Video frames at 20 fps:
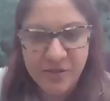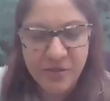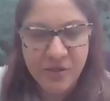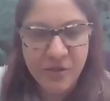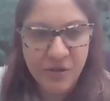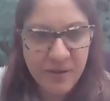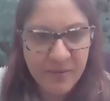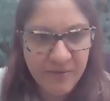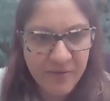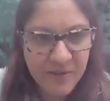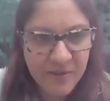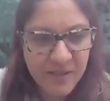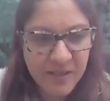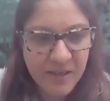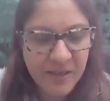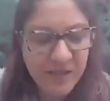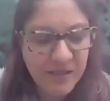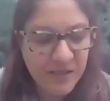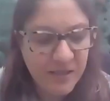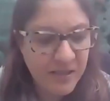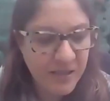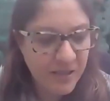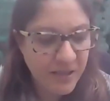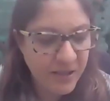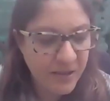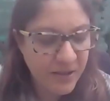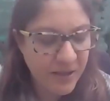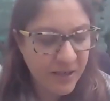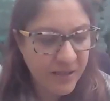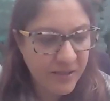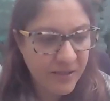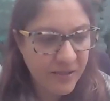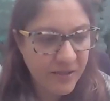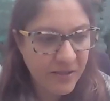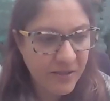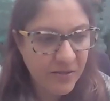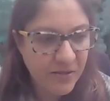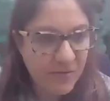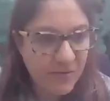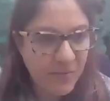John emphasized, you know, as
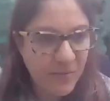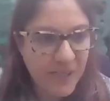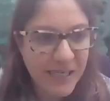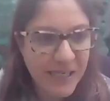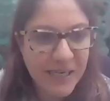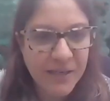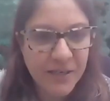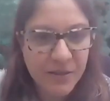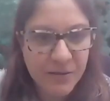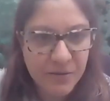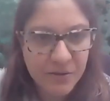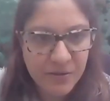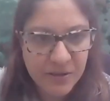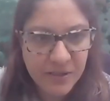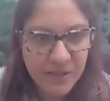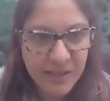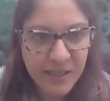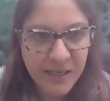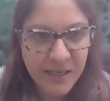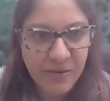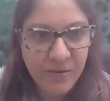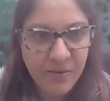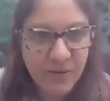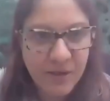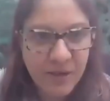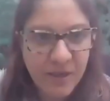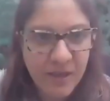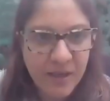the sort of millennials are now